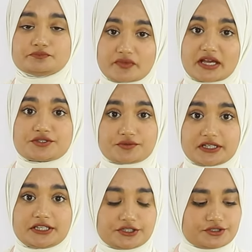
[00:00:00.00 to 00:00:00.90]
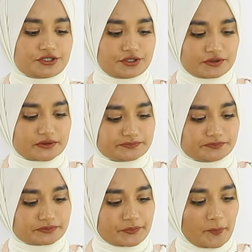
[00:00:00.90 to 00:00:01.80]
That's really good too.
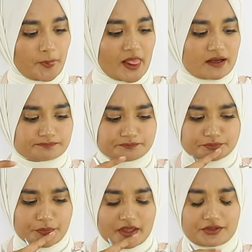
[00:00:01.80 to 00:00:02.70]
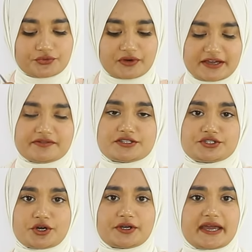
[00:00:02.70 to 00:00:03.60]
The flavor's
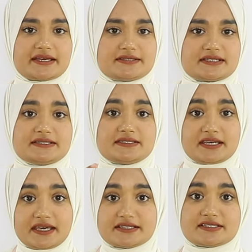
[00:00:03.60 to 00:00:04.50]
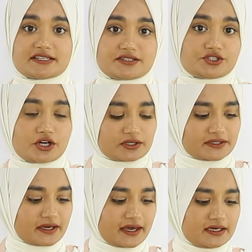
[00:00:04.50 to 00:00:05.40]
not as intense as the chocolate
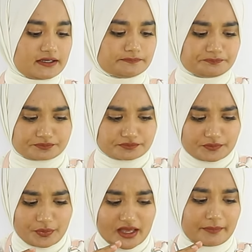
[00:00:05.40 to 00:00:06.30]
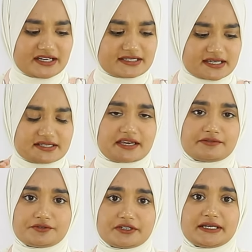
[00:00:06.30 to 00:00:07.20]
cake, but it does
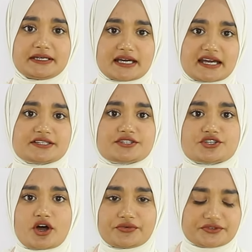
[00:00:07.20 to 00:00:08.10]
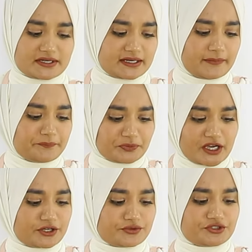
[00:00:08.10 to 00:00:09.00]
have a really nice, soft,
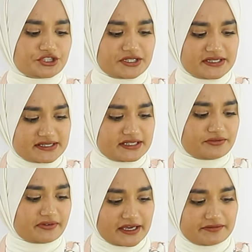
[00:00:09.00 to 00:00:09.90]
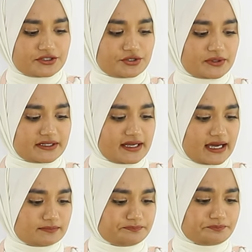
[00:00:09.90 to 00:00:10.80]
kind of cheesy flavor to it.
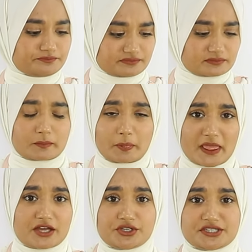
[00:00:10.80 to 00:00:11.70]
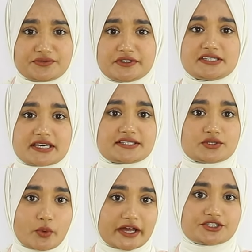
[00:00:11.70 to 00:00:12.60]
You can definitely taste the
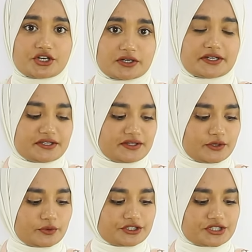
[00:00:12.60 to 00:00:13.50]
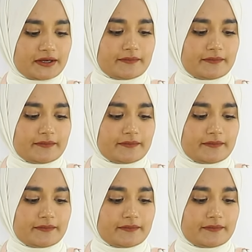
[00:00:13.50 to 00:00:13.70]
white chocolate in there, which